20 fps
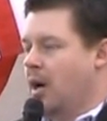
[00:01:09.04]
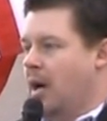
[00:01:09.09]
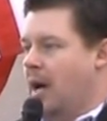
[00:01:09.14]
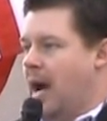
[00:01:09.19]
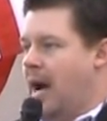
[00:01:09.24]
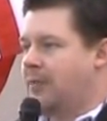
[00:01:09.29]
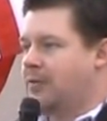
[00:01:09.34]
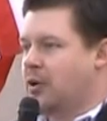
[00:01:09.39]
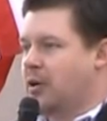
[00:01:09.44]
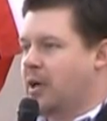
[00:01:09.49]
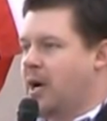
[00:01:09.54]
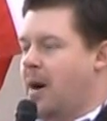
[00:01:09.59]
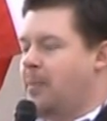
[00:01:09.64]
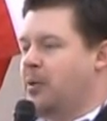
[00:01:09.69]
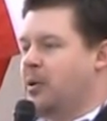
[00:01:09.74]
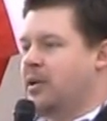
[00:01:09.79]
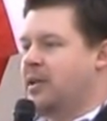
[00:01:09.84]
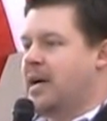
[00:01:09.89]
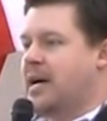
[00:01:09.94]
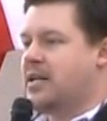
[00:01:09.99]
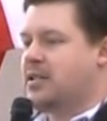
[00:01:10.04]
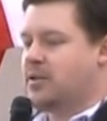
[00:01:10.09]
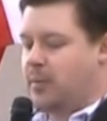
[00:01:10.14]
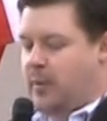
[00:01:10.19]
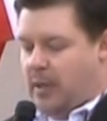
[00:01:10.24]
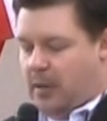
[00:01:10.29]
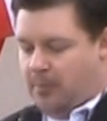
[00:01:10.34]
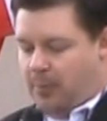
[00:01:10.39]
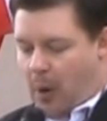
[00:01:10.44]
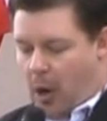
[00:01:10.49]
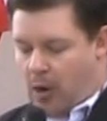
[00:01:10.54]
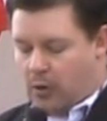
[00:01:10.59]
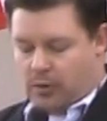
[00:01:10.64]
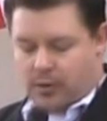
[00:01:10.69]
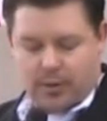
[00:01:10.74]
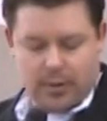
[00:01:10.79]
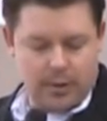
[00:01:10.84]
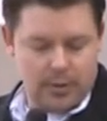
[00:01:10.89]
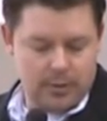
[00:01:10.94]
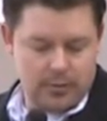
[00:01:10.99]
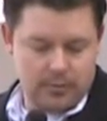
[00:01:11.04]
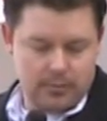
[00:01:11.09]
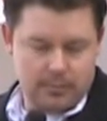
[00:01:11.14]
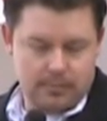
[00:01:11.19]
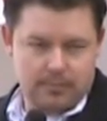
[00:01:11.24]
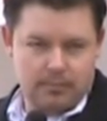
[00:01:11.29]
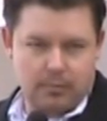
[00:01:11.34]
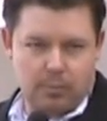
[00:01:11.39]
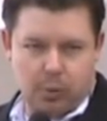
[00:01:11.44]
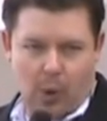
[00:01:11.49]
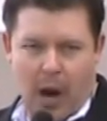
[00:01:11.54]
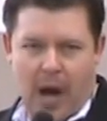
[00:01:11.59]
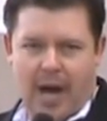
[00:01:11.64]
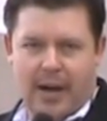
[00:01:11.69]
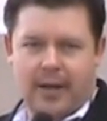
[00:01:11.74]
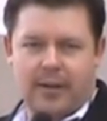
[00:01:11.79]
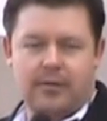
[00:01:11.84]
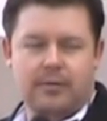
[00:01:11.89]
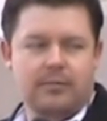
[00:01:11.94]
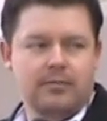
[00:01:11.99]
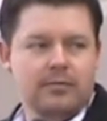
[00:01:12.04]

After a couple of days of being poked, prodded,